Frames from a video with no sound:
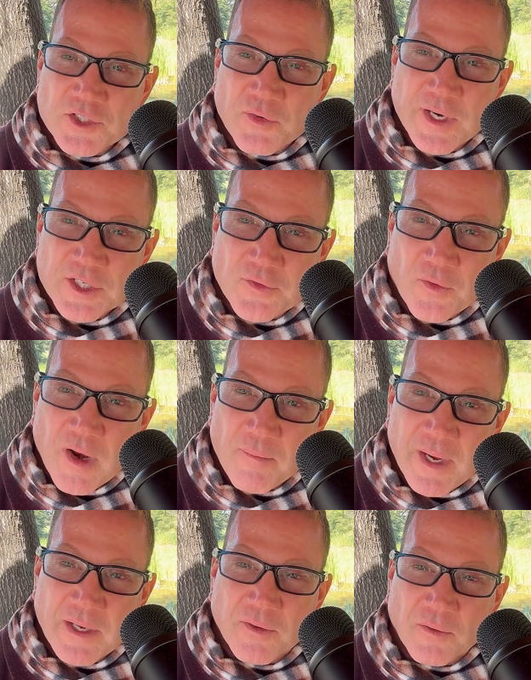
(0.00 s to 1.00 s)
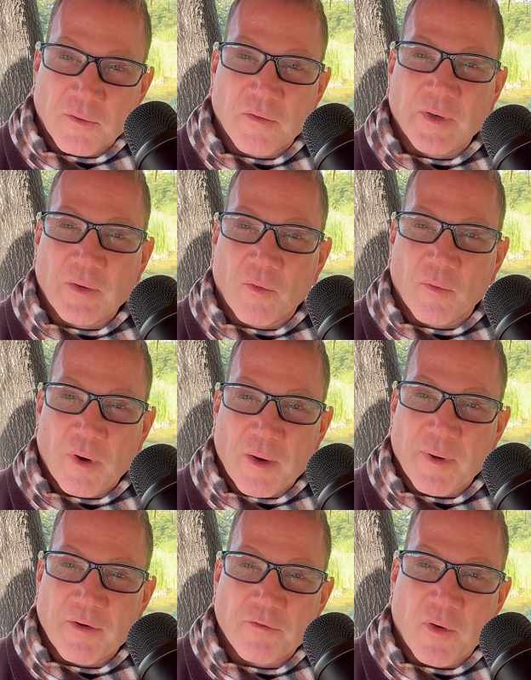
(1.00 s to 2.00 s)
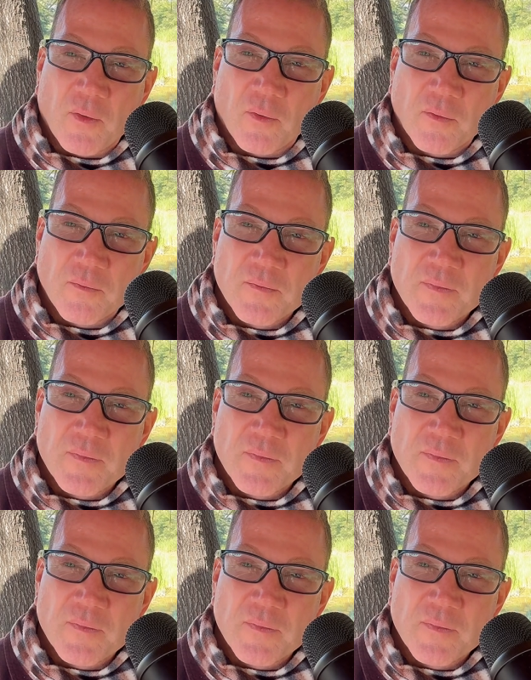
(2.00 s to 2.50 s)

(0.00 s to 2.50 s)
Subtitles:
transfer I made in her living room on my phone.